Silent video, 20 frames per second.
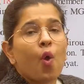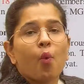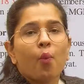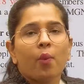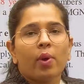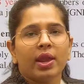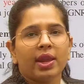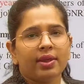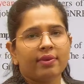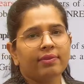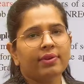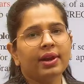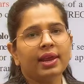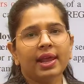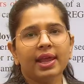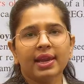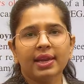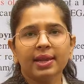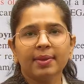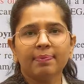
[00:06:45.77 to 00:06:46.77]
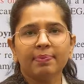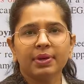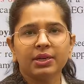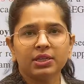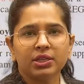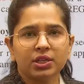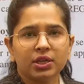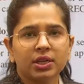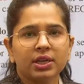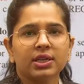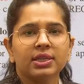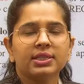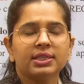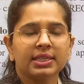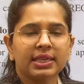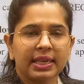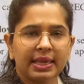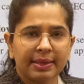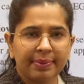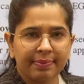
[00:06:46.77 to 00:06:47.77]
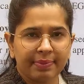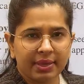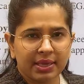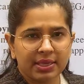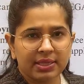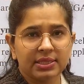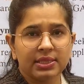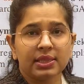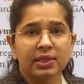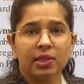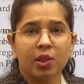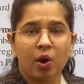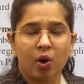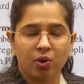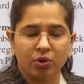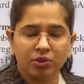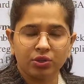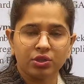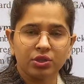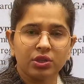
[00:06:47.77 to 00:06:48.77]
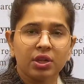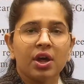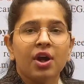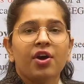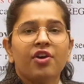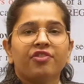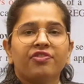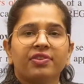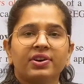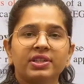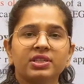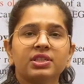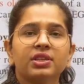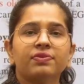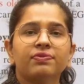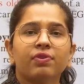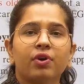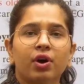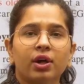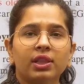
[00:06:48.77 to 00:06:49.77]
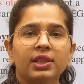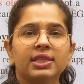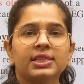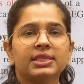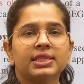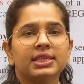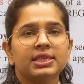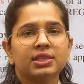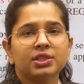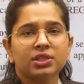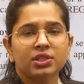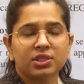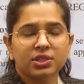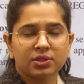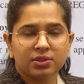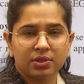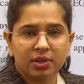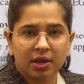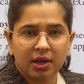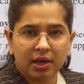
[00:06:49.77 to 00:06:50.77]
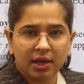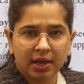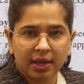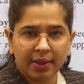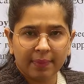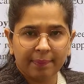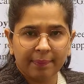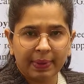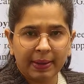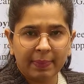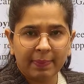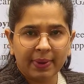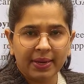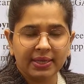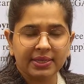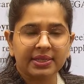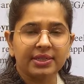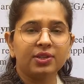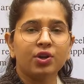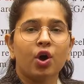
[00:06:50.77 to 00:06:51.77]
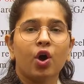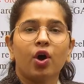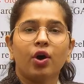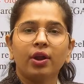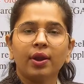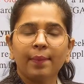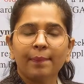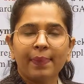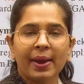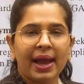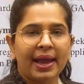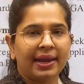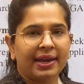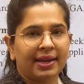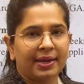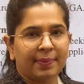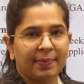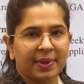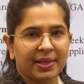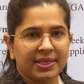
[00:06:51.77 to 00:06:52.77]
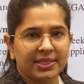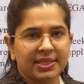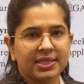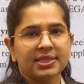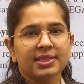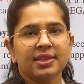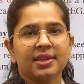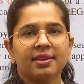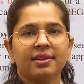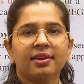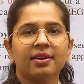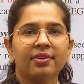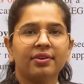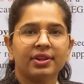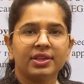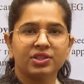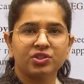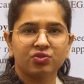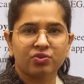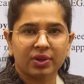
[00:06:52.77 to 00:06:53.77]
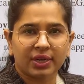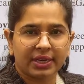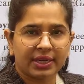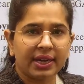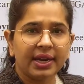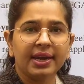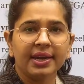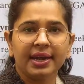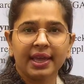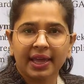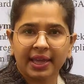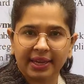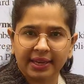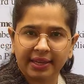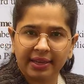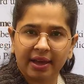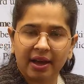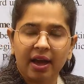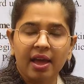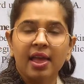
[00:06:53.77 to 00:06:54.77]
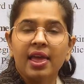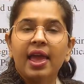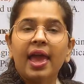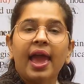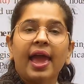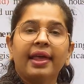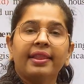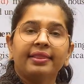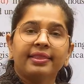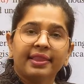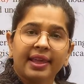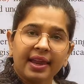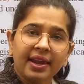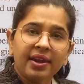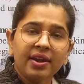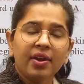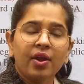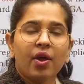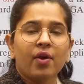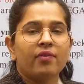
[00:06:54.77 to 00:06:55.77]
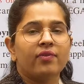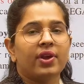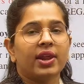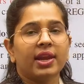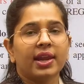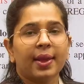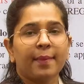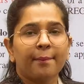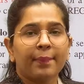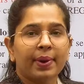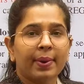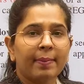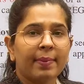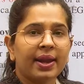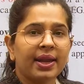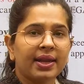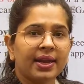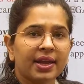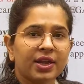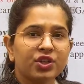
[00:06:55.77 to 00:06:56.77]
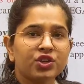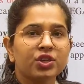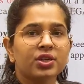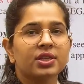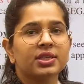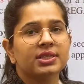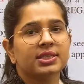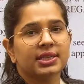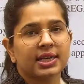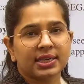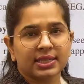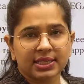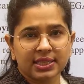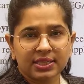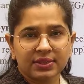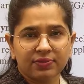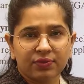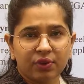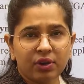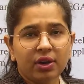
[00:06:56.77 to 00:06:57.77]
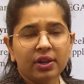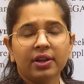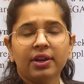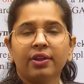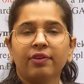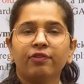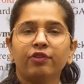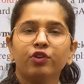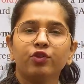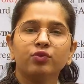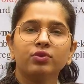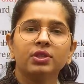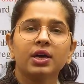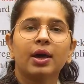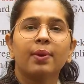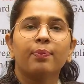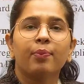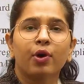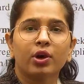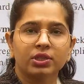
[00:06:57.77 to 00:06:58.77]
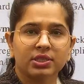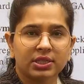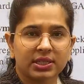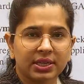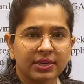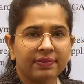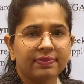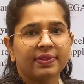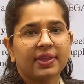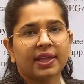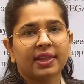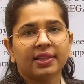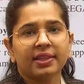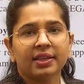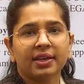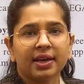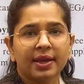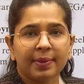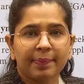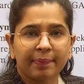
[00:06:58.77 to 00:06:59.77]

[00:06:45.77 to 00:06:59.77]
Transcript: whenever any particular scheme is launched, first of all, this is implemented on a pilot basis in a restricted area, and then when implementation is successful, reviews are positive, then the